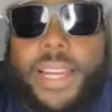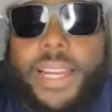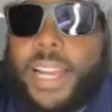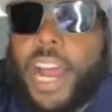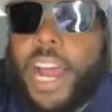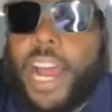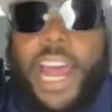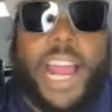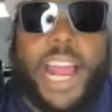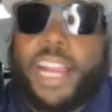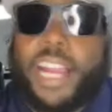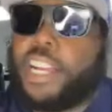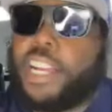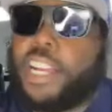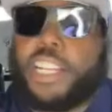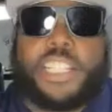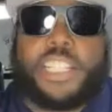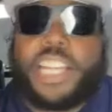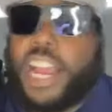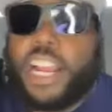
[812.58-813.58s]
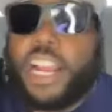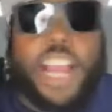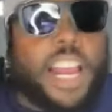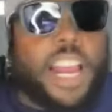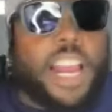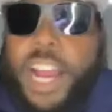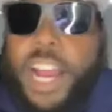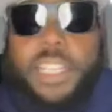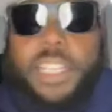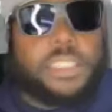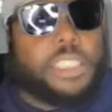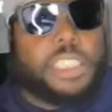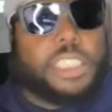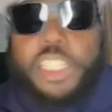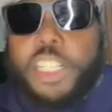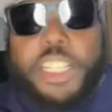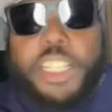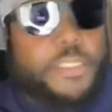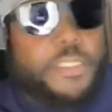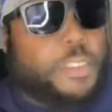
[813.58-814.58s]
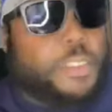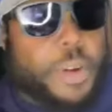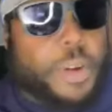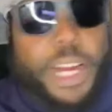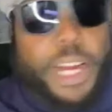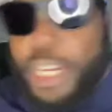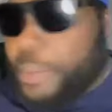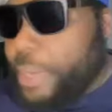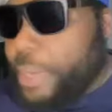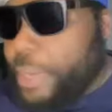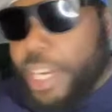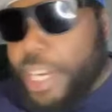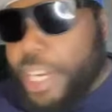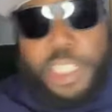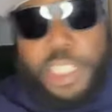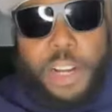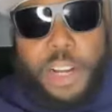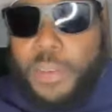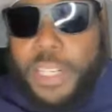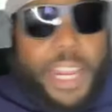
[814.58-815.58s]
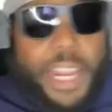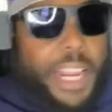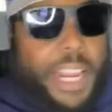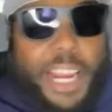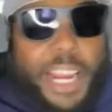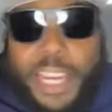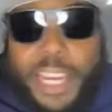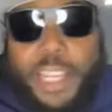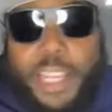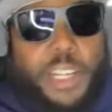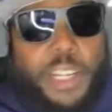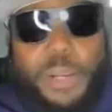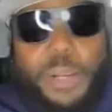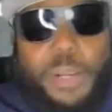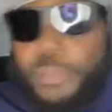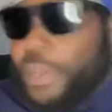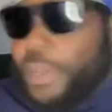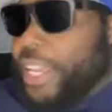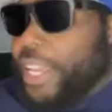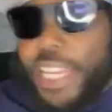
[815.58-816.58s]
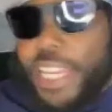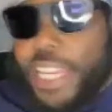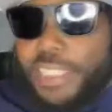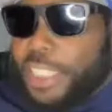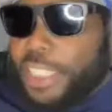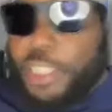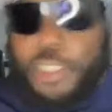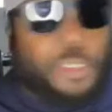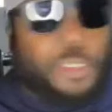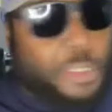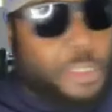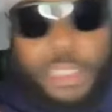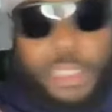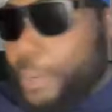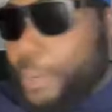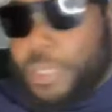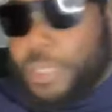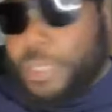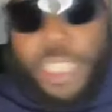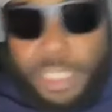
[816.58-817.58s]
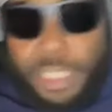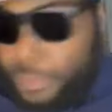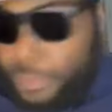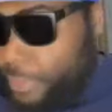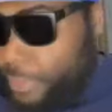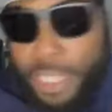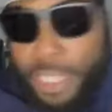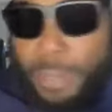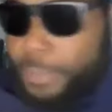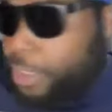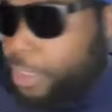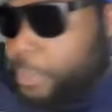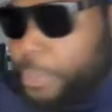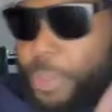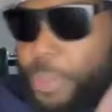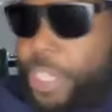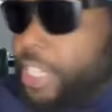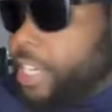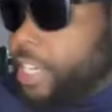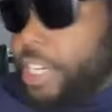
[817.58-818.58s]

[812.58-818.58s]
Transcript: I, I couldn't. I, I, honestly couldn't even rank it, man. Because every day I get up is either philanthropy,